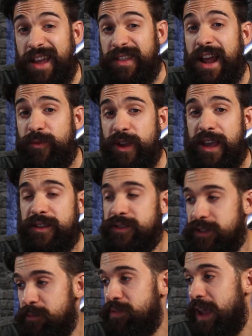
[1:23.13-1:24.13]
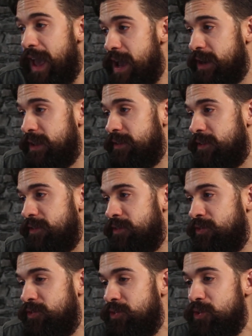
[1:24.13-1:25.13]
and then we can simply add it
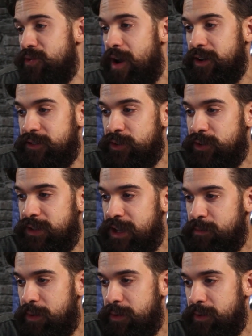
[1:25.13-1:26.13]
to our tooltip